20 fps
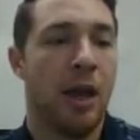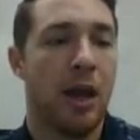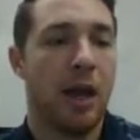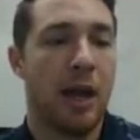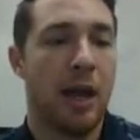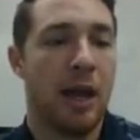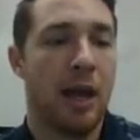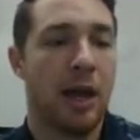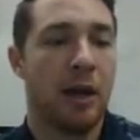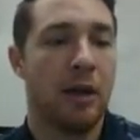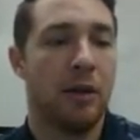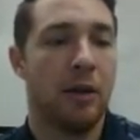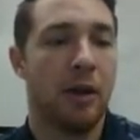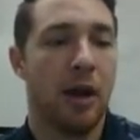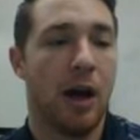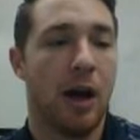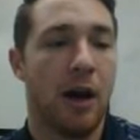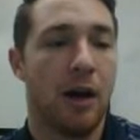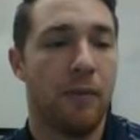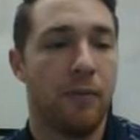And
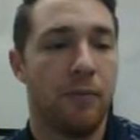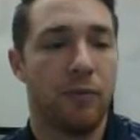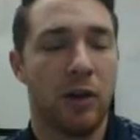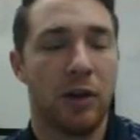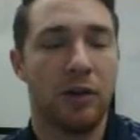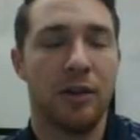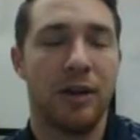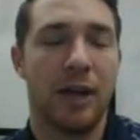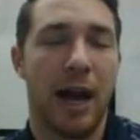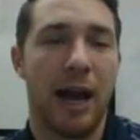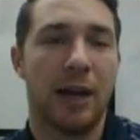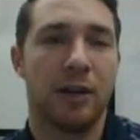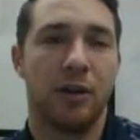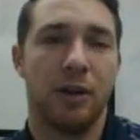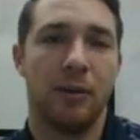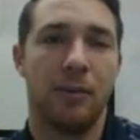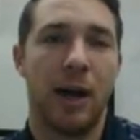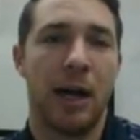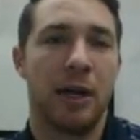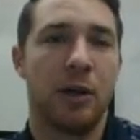doesn't
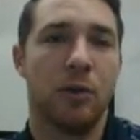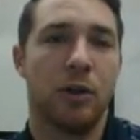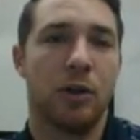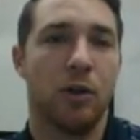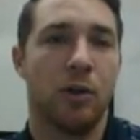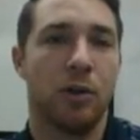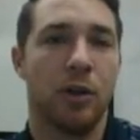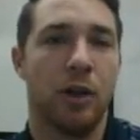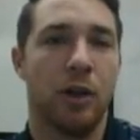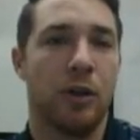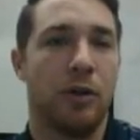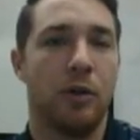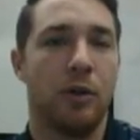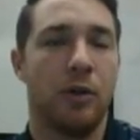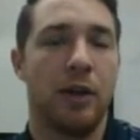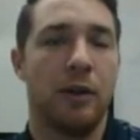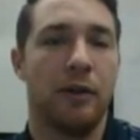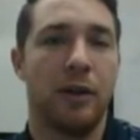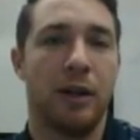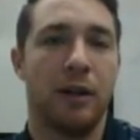actually matter which order you do
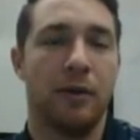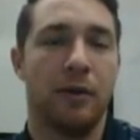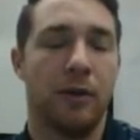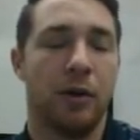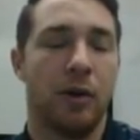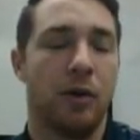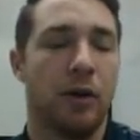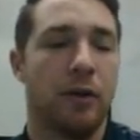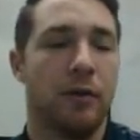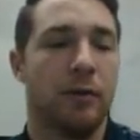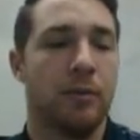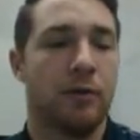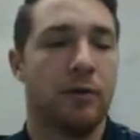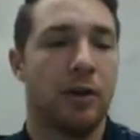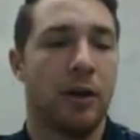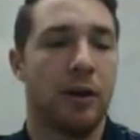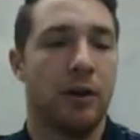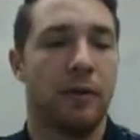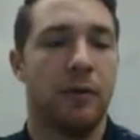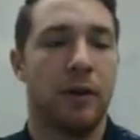these in. If you're going from
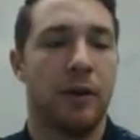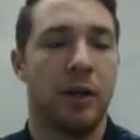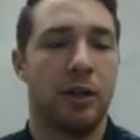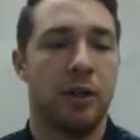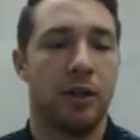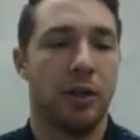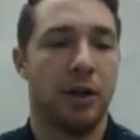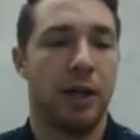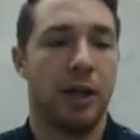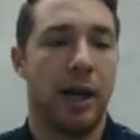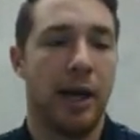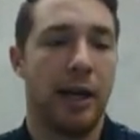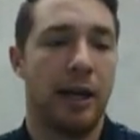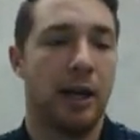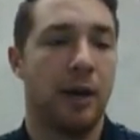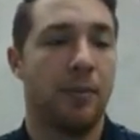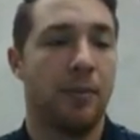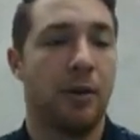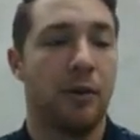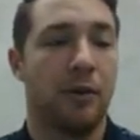start to finish, you're going to end
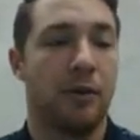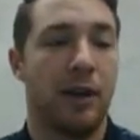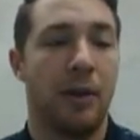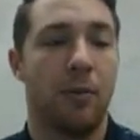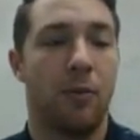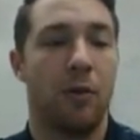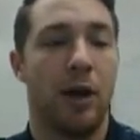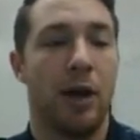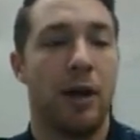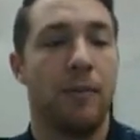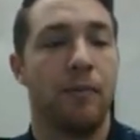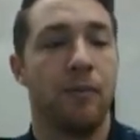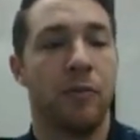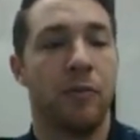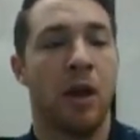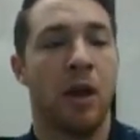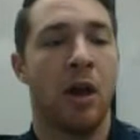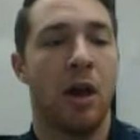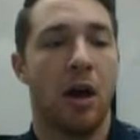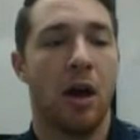up the same way.
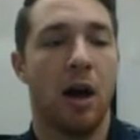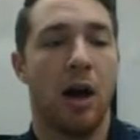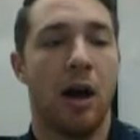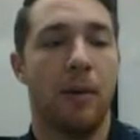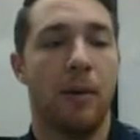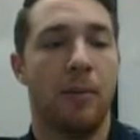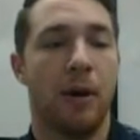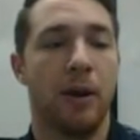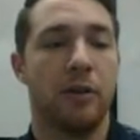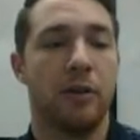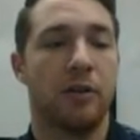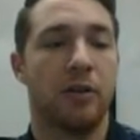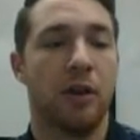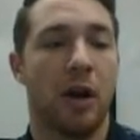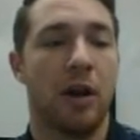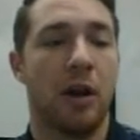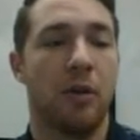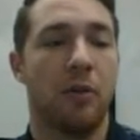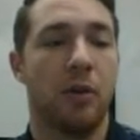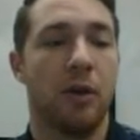But
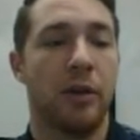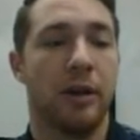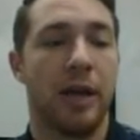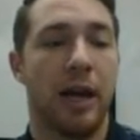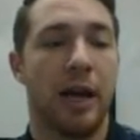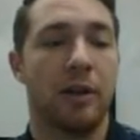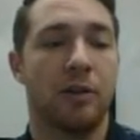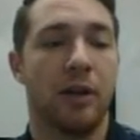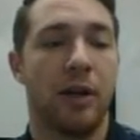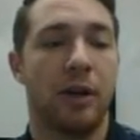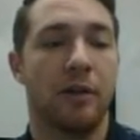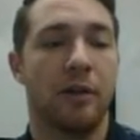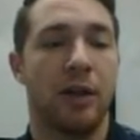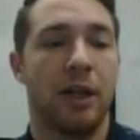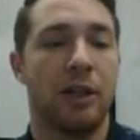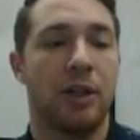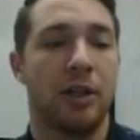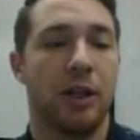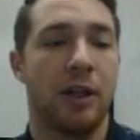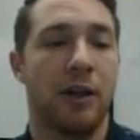starting with that
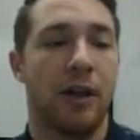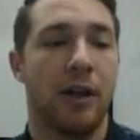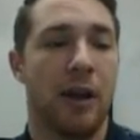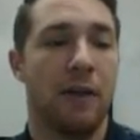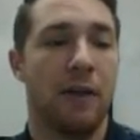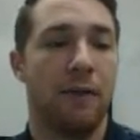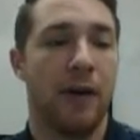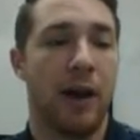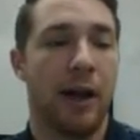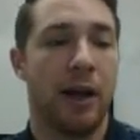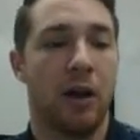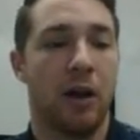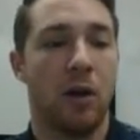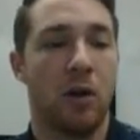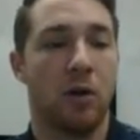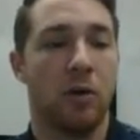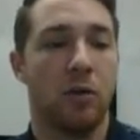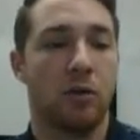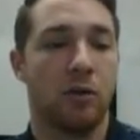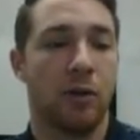translation, if I
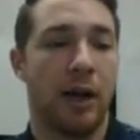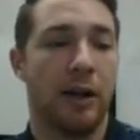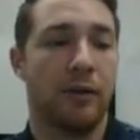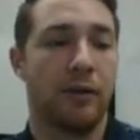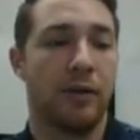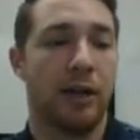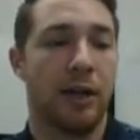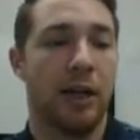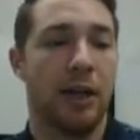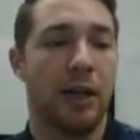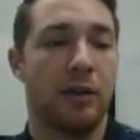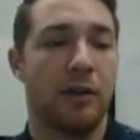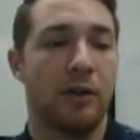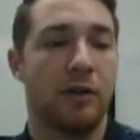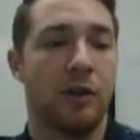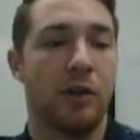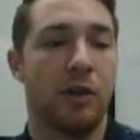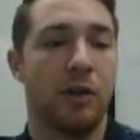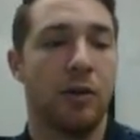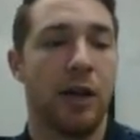go translating
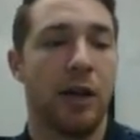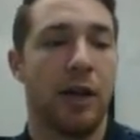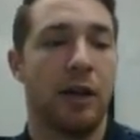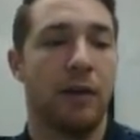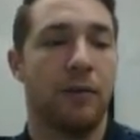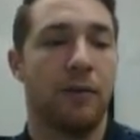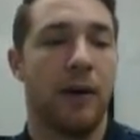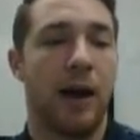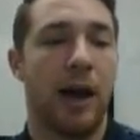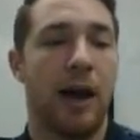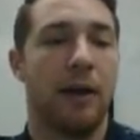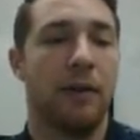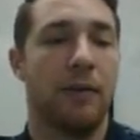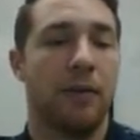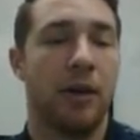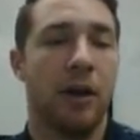0, -5,